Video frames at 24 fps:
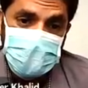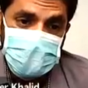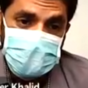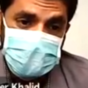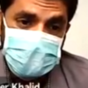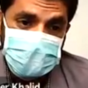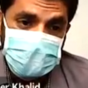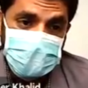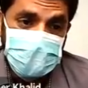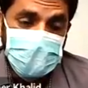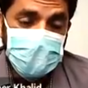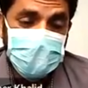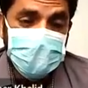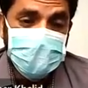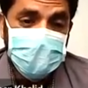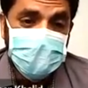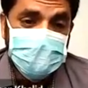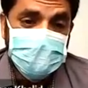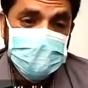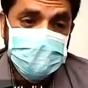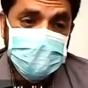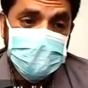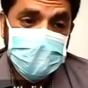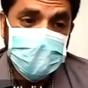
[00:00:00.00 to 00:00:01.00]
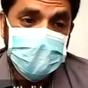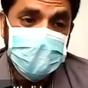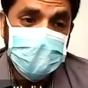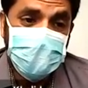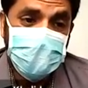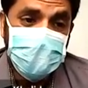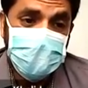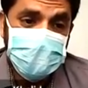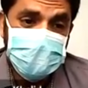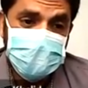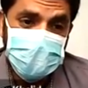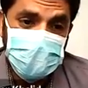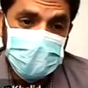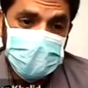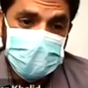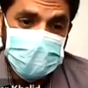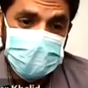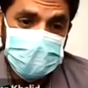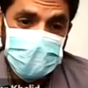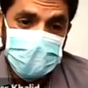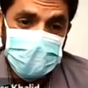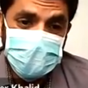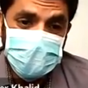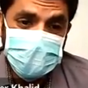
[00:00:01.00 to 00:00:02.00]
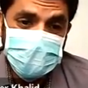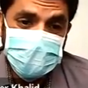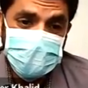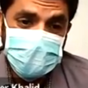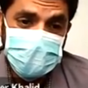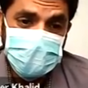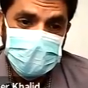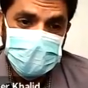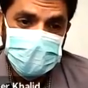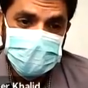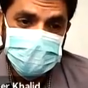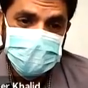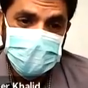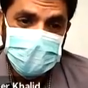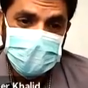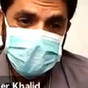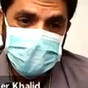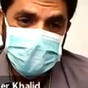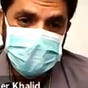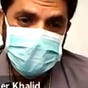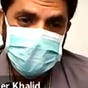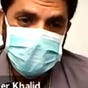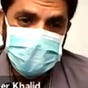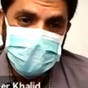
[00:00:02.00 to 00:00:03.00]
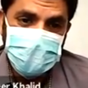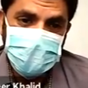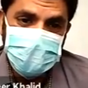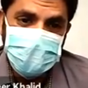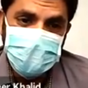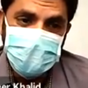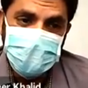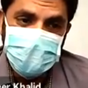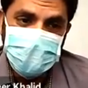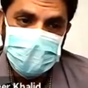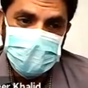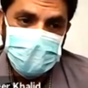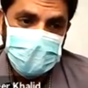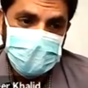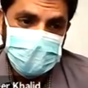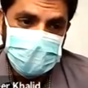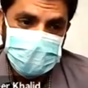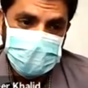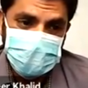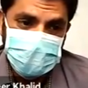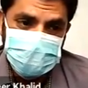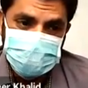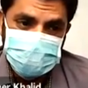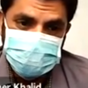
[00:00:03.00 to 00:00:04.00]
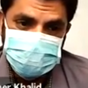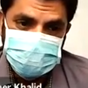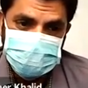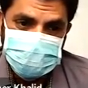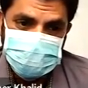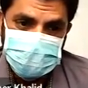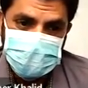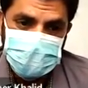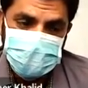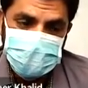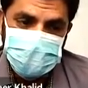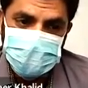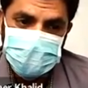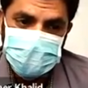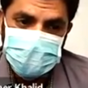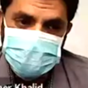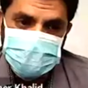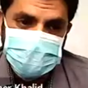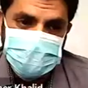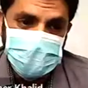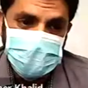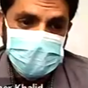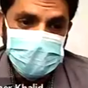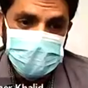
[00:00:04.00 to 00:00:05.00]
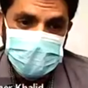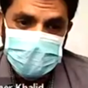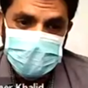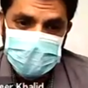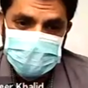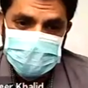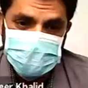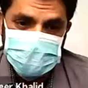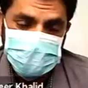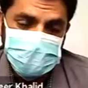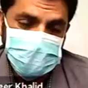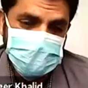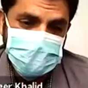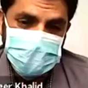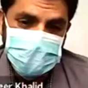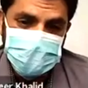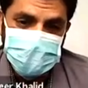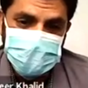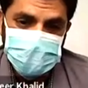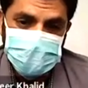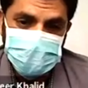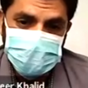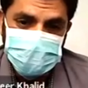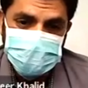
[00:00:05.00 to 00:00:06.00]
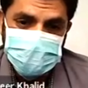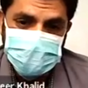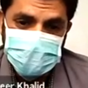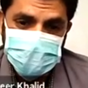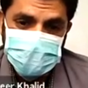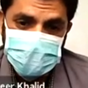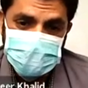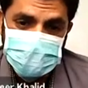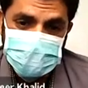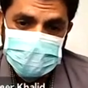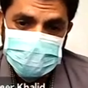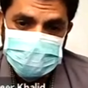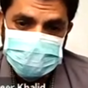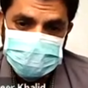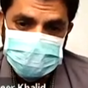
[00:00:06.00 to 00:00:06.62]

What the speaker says: Regarding its treatment, from broad spectrum IV antibiotic, in which cefotaxime is the drug of choice.